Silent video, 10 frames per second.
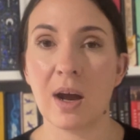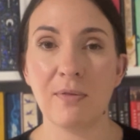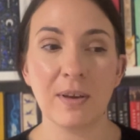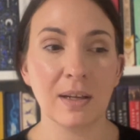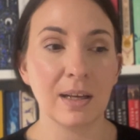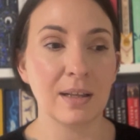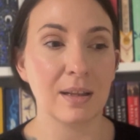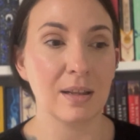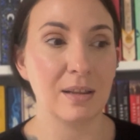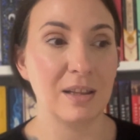I feel like
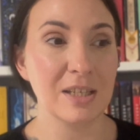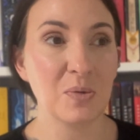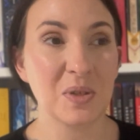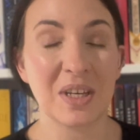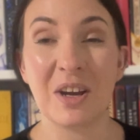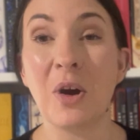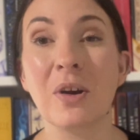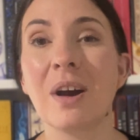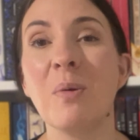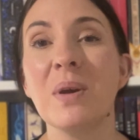this was like her
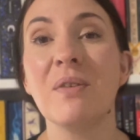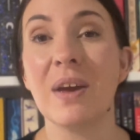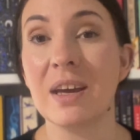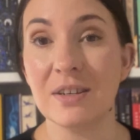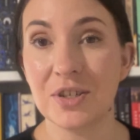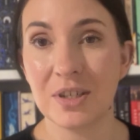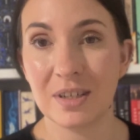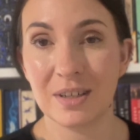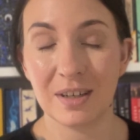coming of age.